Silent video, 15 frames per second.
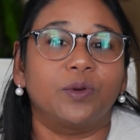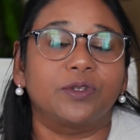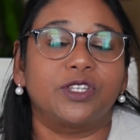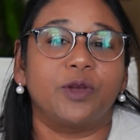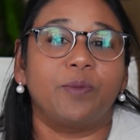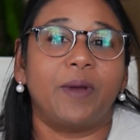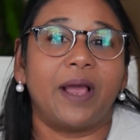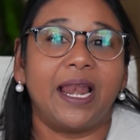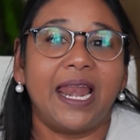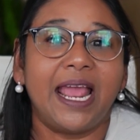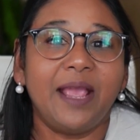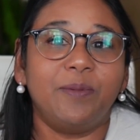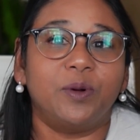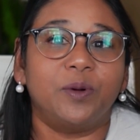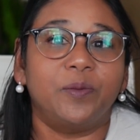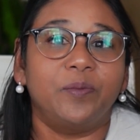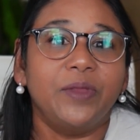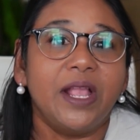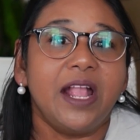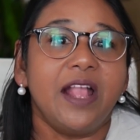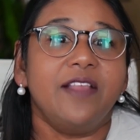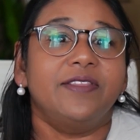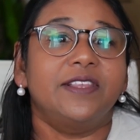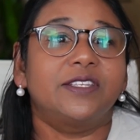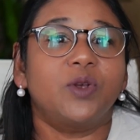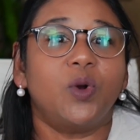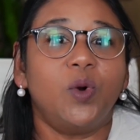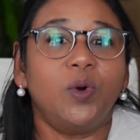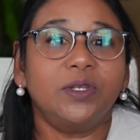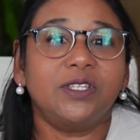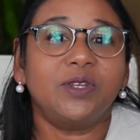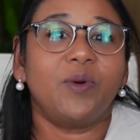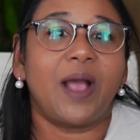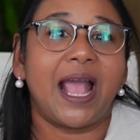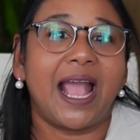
also by label. There's also a